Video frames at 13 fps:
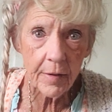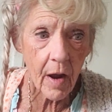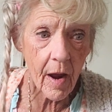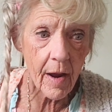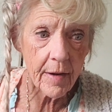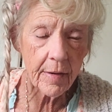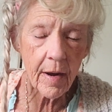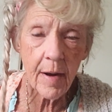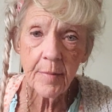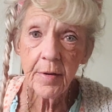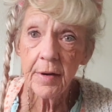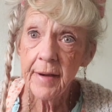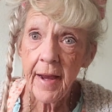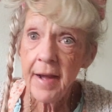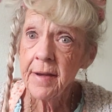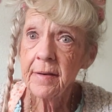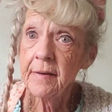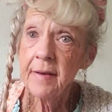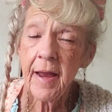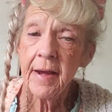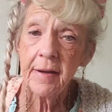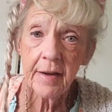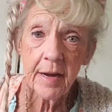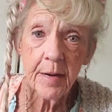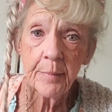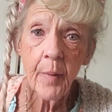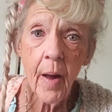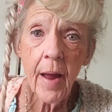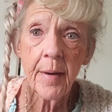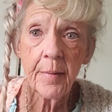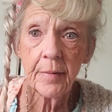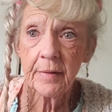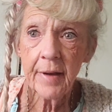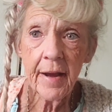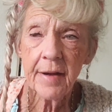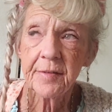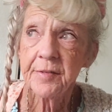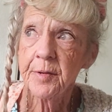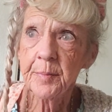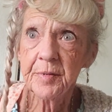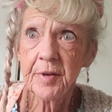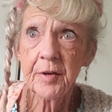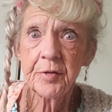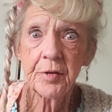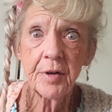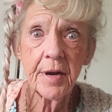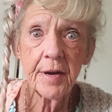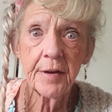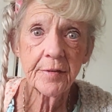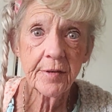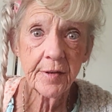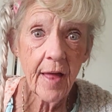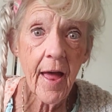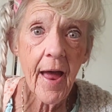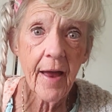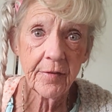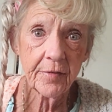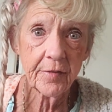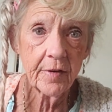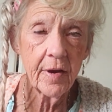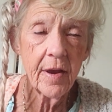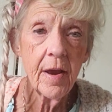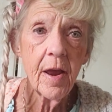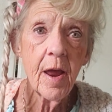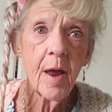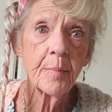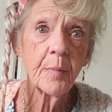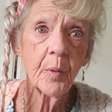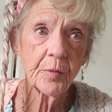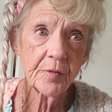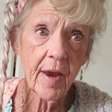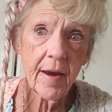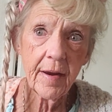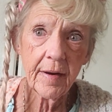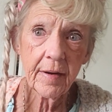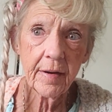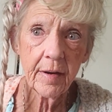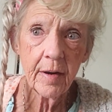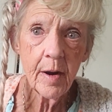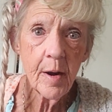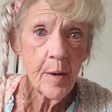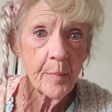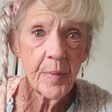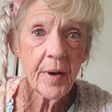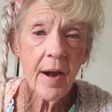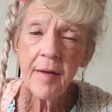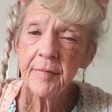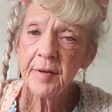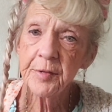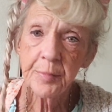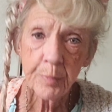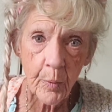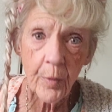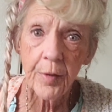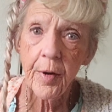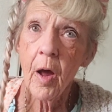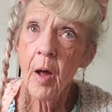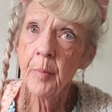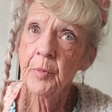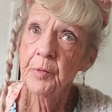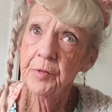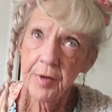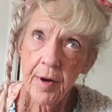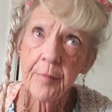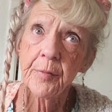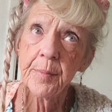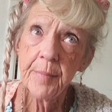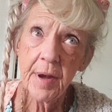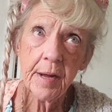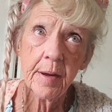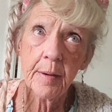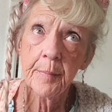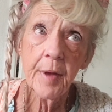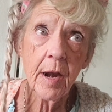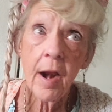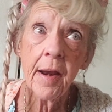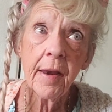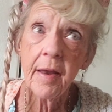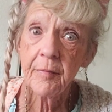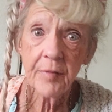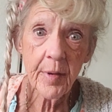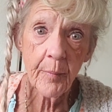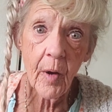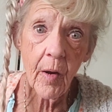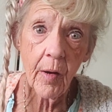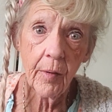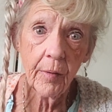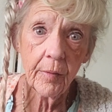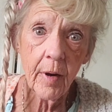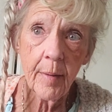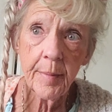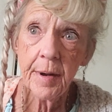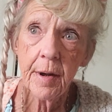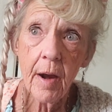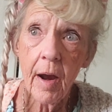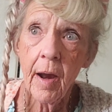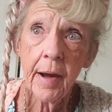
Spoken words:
a lot, and lately, my latest obsession is glass and mosaic. But I've explored almost every medium, and I love them all. I mean,